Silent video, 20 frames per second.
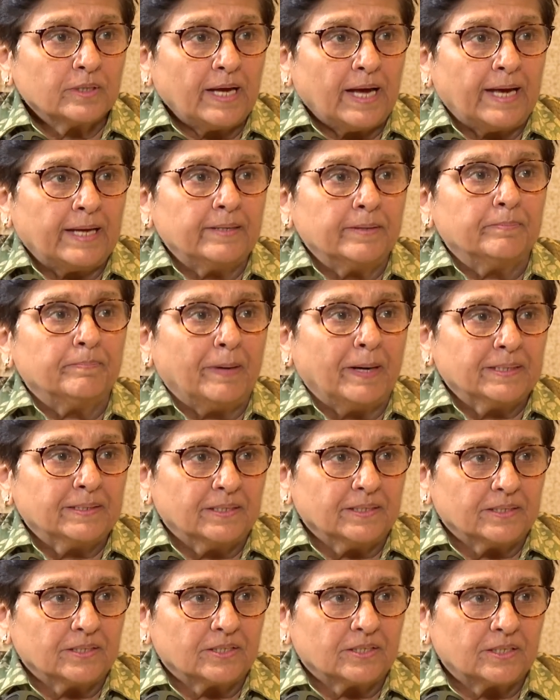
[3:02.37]
and
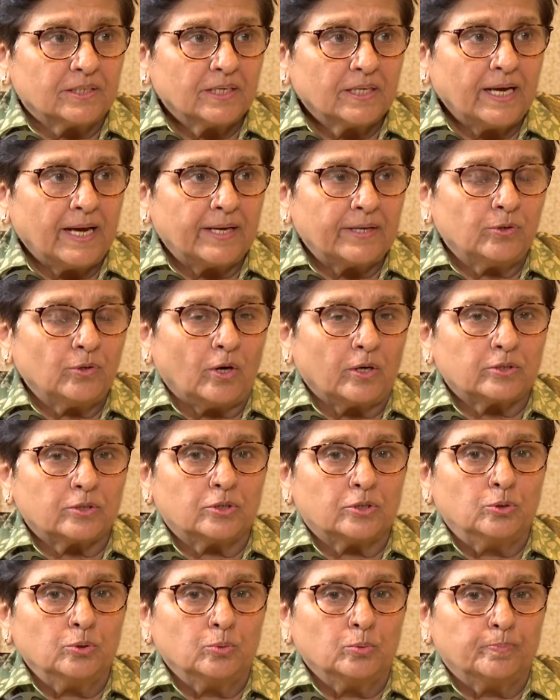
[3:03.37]
abundance and not
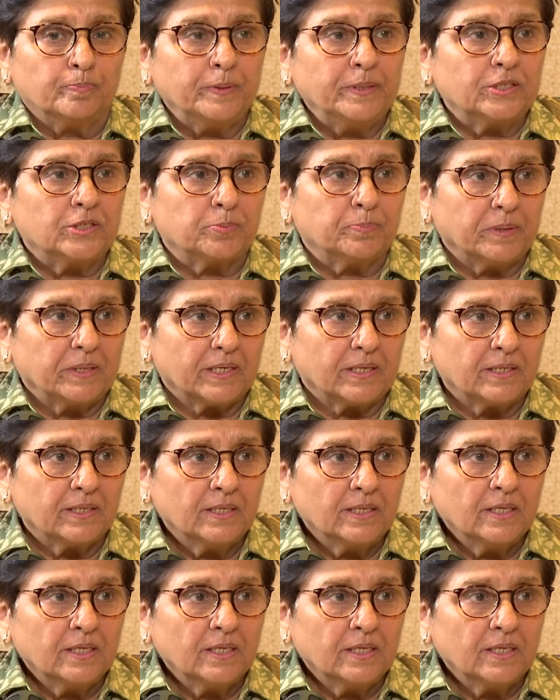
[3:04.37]
do piecemeal.